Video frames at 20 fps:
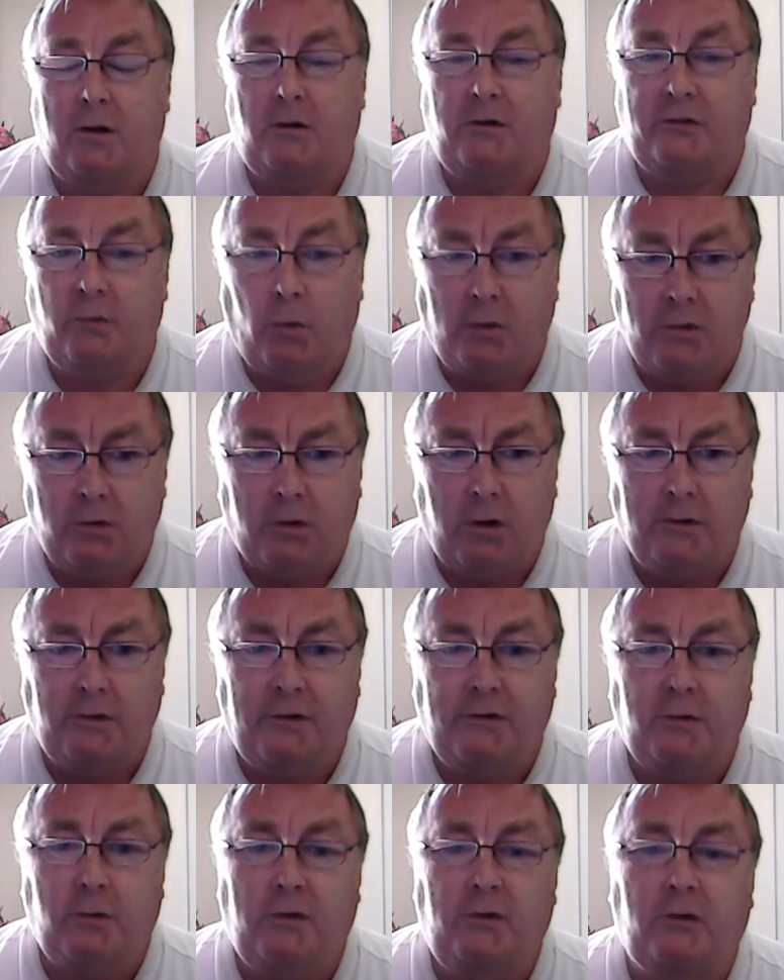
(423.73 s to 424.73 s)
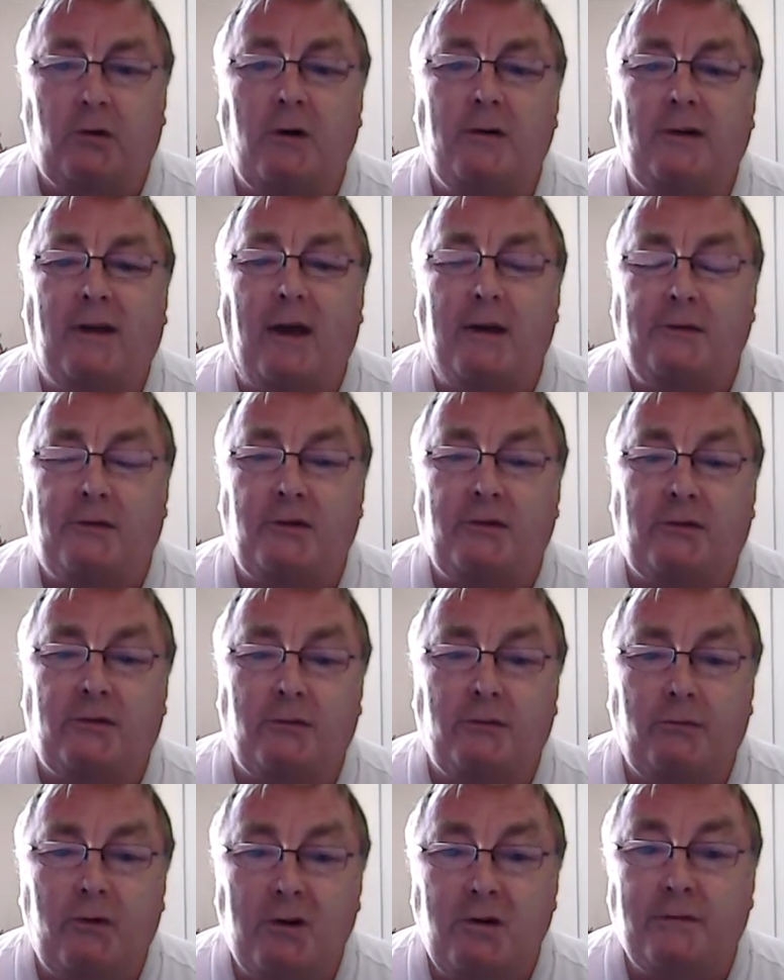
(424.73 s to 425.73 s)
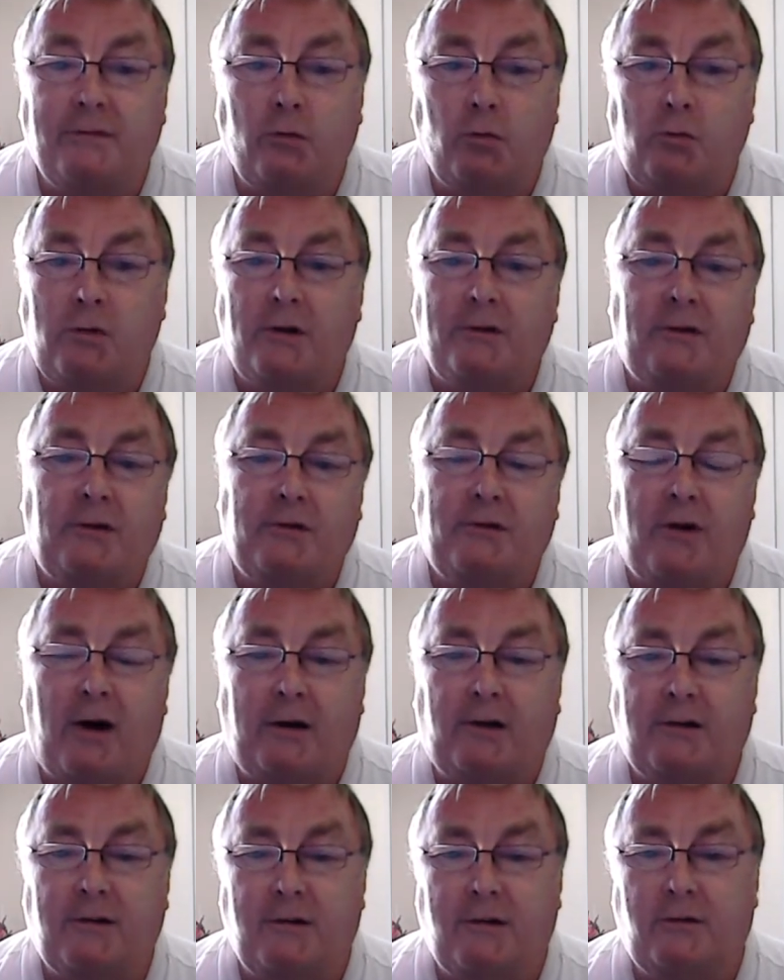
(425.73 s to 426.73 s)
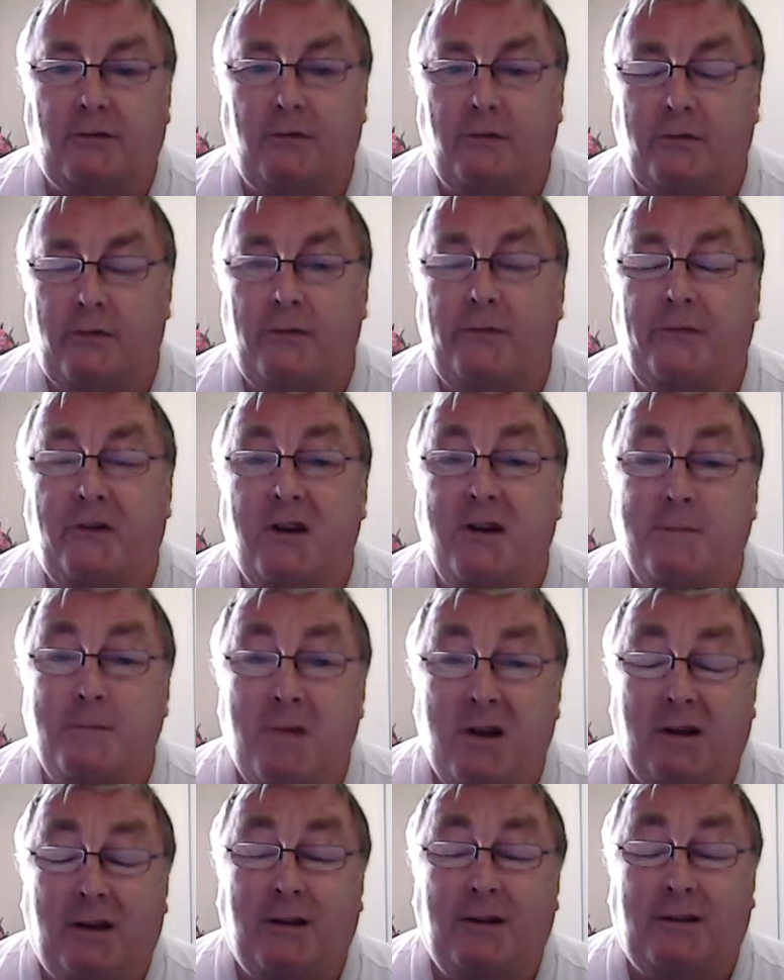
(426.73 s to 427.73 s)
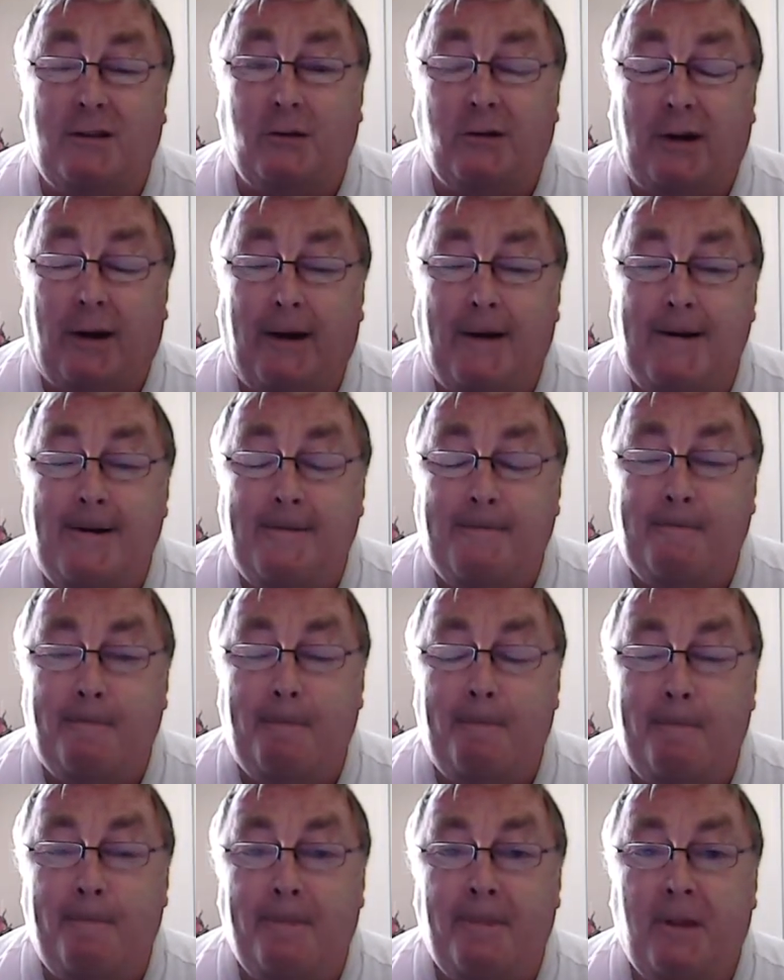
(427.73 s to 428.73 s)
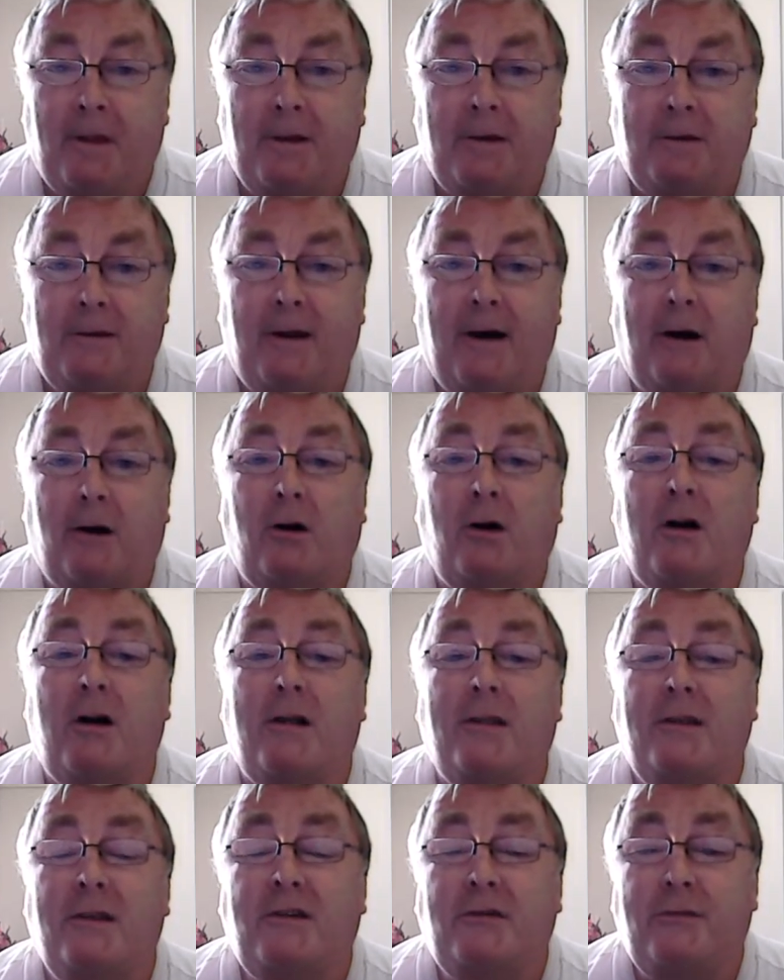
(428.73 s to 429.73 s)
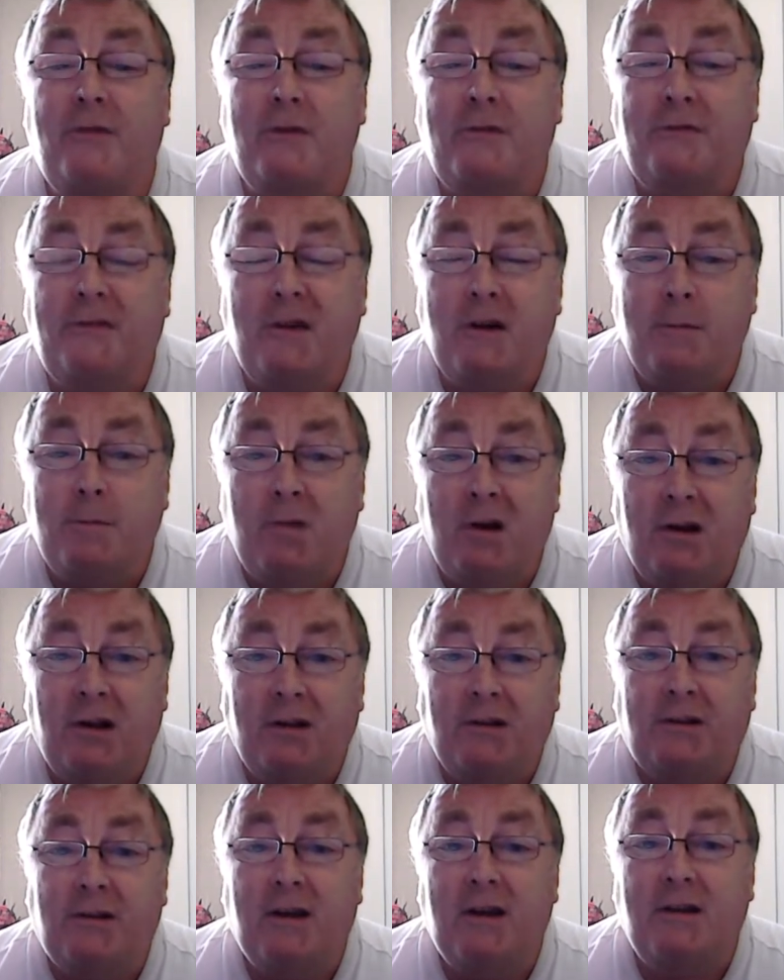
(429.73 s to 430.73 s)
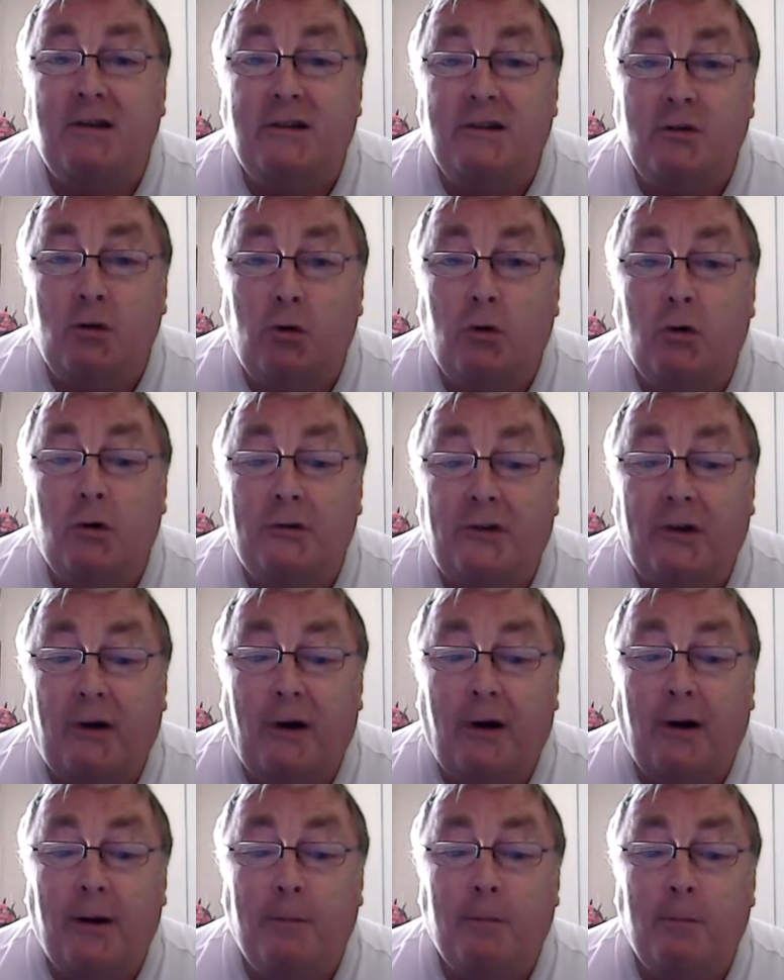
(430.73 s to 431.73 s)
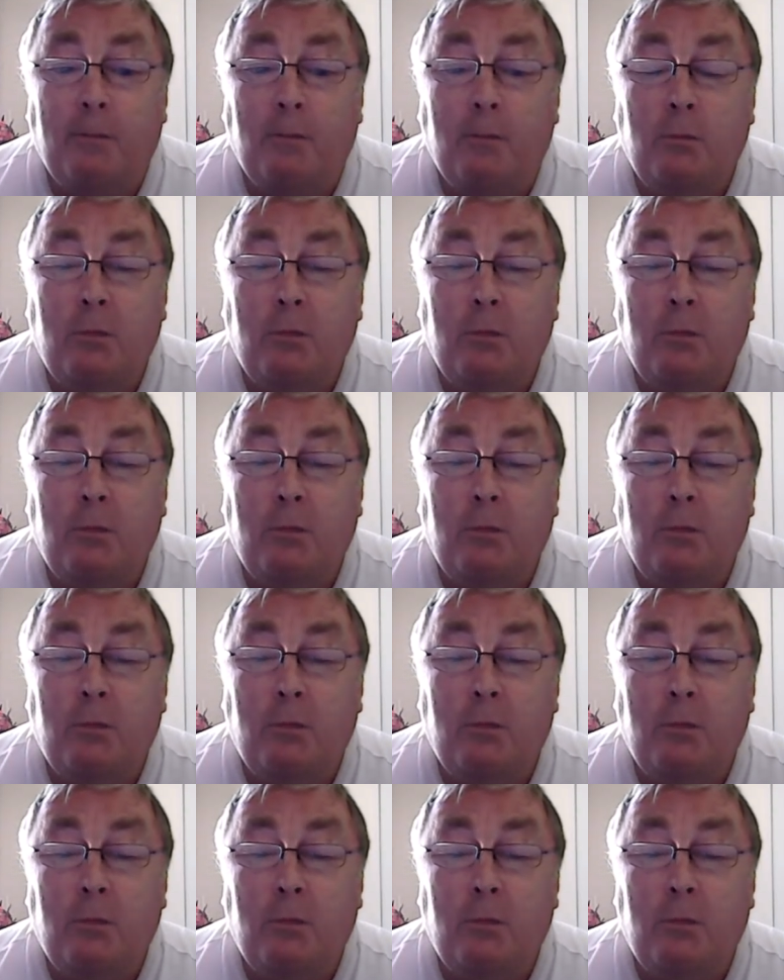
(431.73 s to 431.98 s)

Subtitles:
So what you're going to do is you're going to get rid of all the distractions for 15 minutes, okay? Now, this 15 minutes is your time.